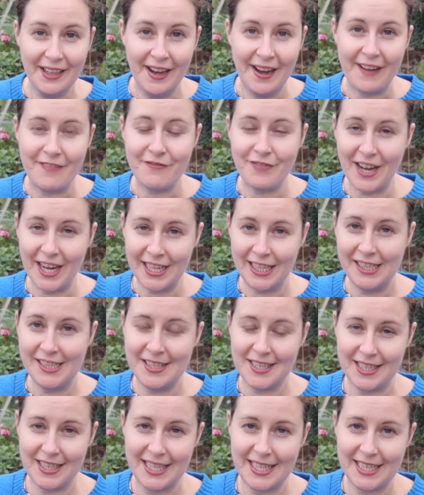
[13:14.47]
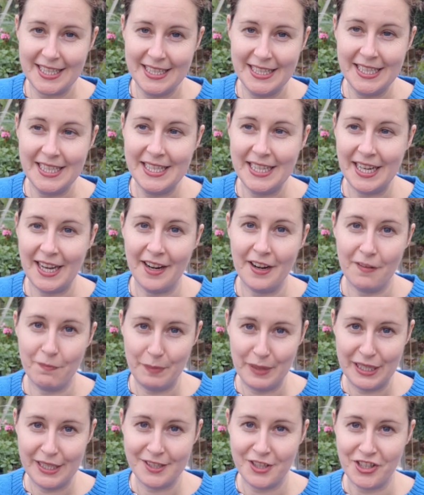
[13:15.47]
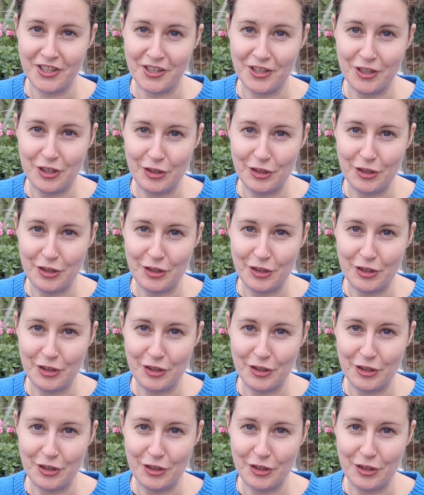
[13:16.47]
I've finally done it and I've purchased a